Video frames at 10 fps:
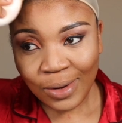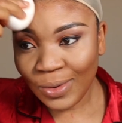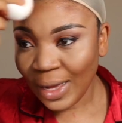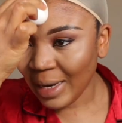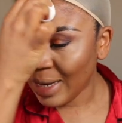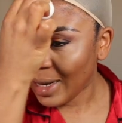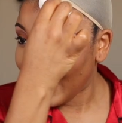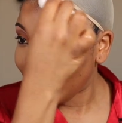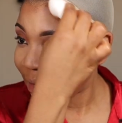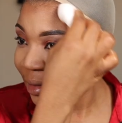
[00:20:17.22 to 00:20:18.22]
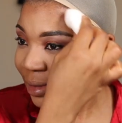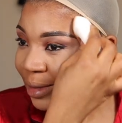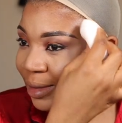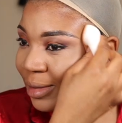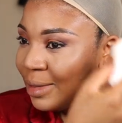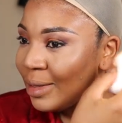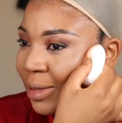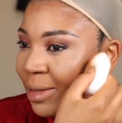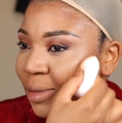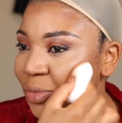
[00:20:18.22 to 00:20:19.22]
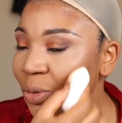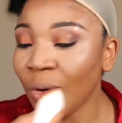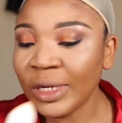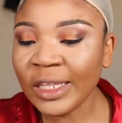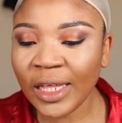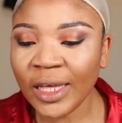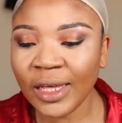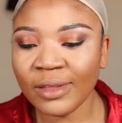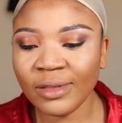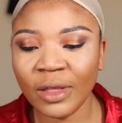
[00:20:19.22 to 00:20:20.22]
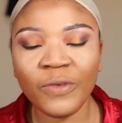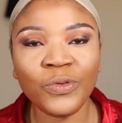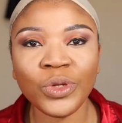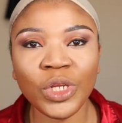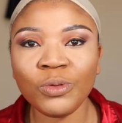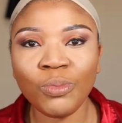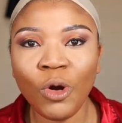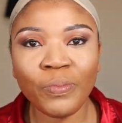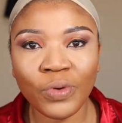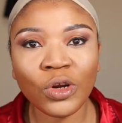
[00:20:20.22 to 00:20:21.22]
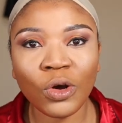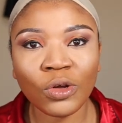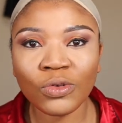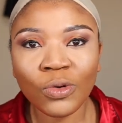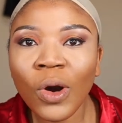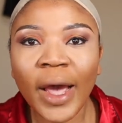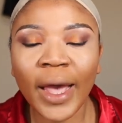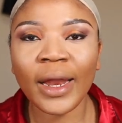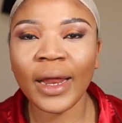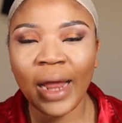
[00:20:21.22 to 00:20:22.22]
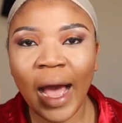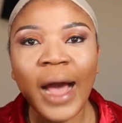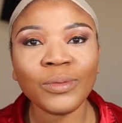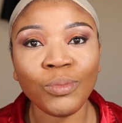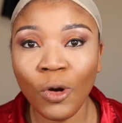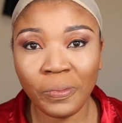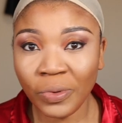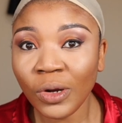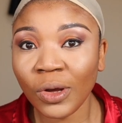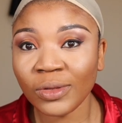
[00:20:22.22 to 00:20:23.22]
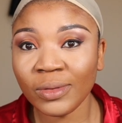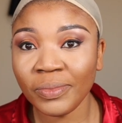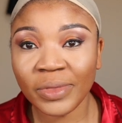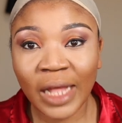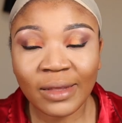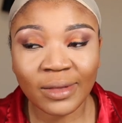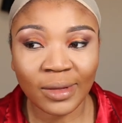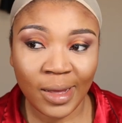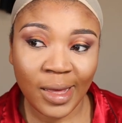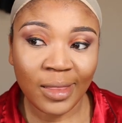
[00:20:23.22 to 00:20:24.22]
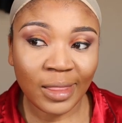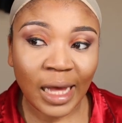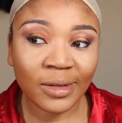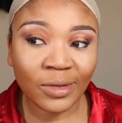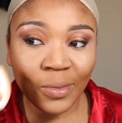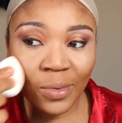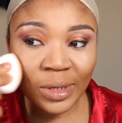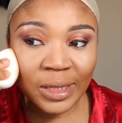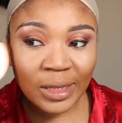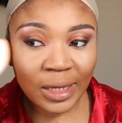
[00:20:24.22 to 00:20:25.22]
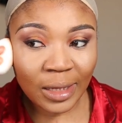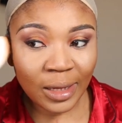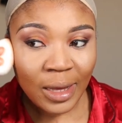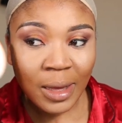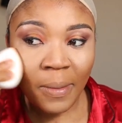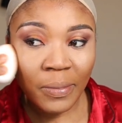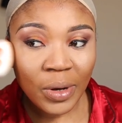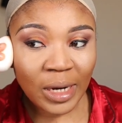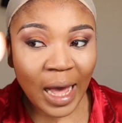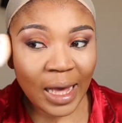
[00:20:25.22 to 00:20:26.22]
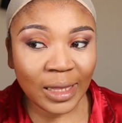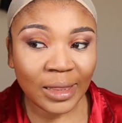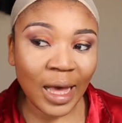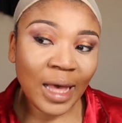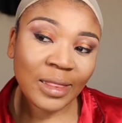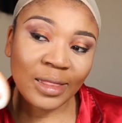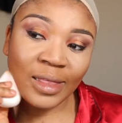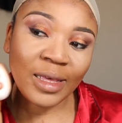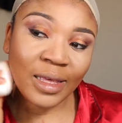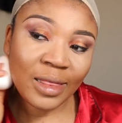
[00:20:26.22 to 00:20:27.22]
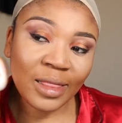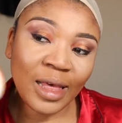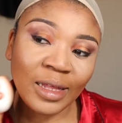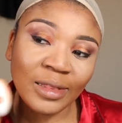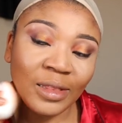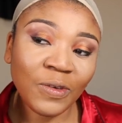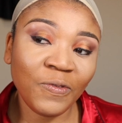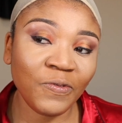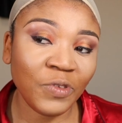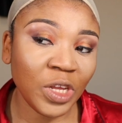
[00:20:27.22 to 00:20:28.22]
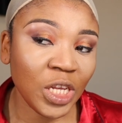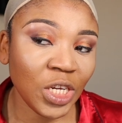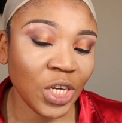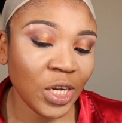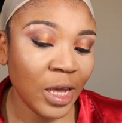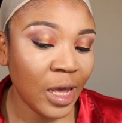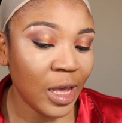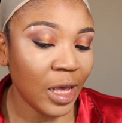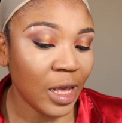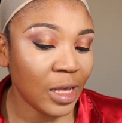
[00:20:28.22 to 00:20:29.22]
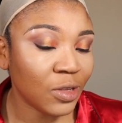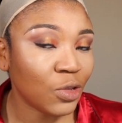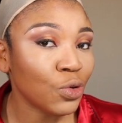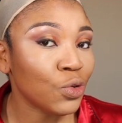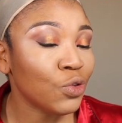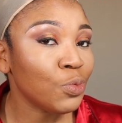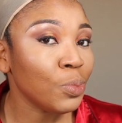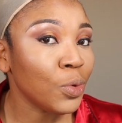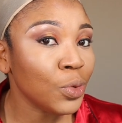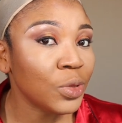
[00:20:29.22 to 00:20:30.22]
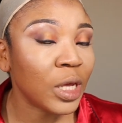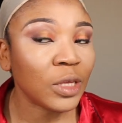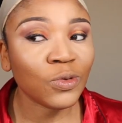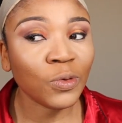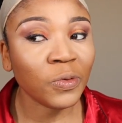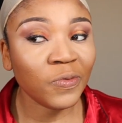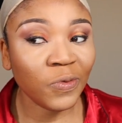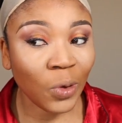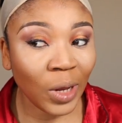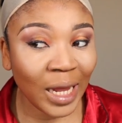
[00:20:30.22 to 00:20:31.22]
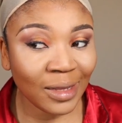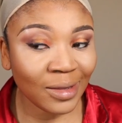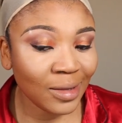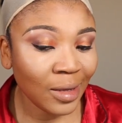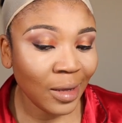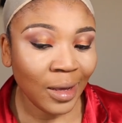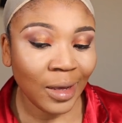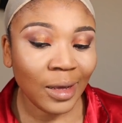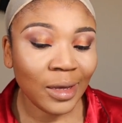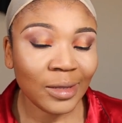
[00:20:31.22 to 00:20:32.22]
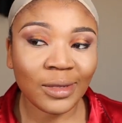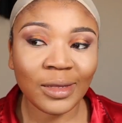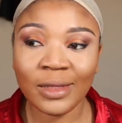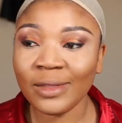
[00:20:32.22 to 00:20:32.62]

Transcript: Look at that, guys. The only thing is, if you need more product, go ahead and add more product. That is the only thing. But I think that the finish is so smooth, it's so flawless. It's